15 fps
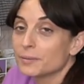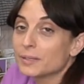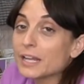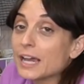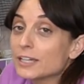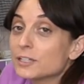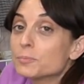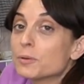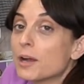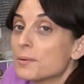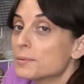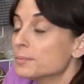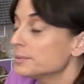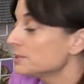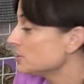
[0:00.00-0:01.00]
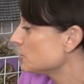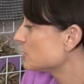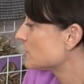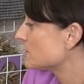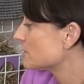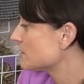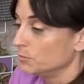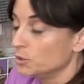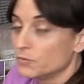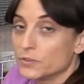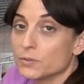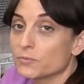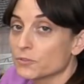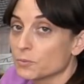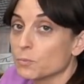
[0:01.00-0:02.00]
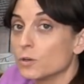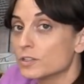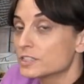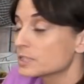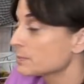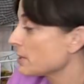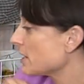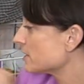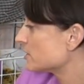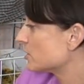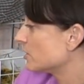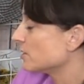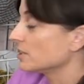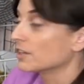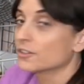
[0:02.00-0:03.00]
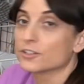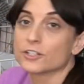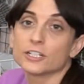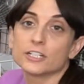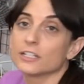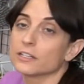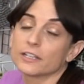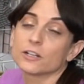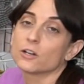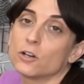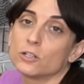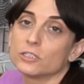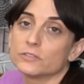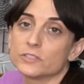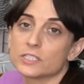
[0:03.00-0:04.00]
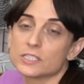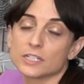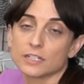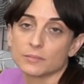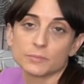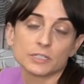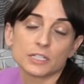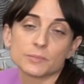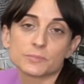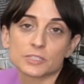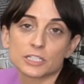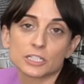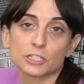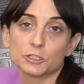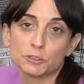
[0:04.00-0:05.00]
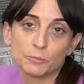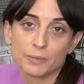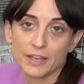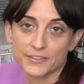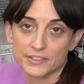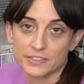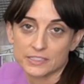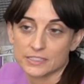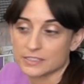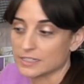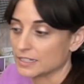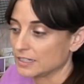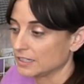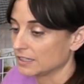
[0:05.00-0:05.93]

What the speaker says: mean, I could probably just move it from one spot to the other and it like all of a sudden becomes like a new mat that's exciting